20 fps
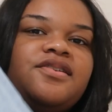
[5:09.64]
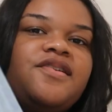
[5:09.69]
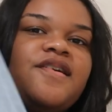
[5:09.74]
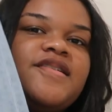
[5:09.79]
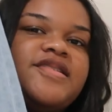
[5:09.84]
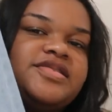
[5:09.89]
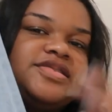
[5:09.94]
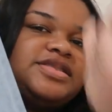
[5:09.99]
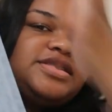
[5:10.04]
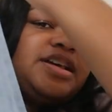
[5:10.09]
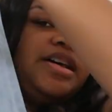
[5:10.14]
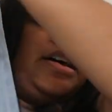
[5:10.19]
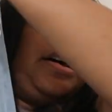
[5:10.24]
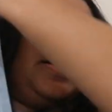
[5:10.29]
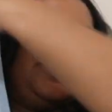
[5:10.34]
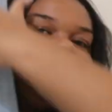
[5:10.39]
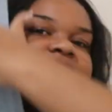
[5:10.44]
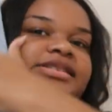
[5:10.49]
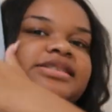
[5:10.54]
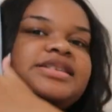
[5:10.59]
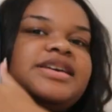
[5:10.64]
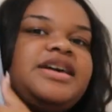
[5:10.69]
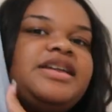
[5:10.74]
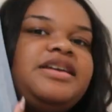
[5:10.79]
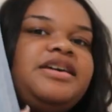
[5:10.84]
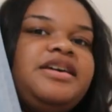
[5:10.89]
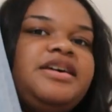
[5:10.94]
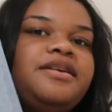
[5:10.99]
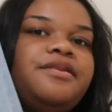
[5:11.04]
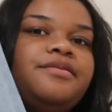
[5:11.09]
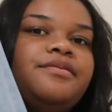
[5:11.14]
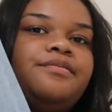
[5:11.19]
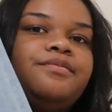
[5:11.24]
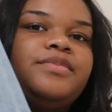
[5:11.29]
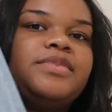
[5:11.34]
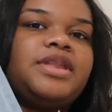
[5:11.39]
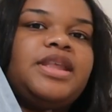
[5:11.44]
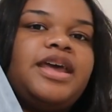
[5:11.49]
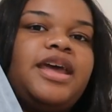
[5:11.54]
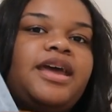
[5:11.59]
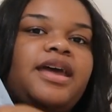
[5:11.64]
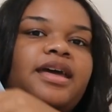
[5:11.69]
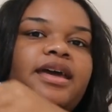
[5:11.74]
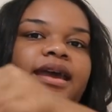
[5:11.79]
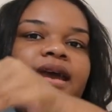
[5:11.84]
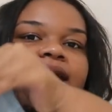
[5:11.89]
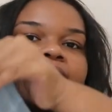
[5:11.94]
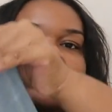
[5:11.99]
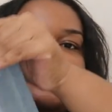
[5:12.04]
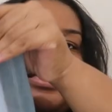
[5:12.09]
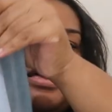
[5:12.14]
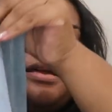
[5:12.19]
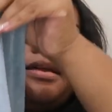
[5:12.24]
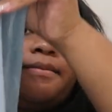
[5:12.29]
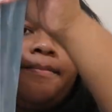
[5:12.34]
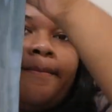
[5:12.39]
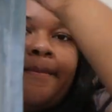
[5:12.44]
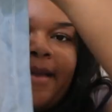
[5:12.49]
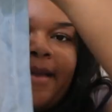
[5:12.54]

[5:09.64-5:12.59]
it goes skinny and then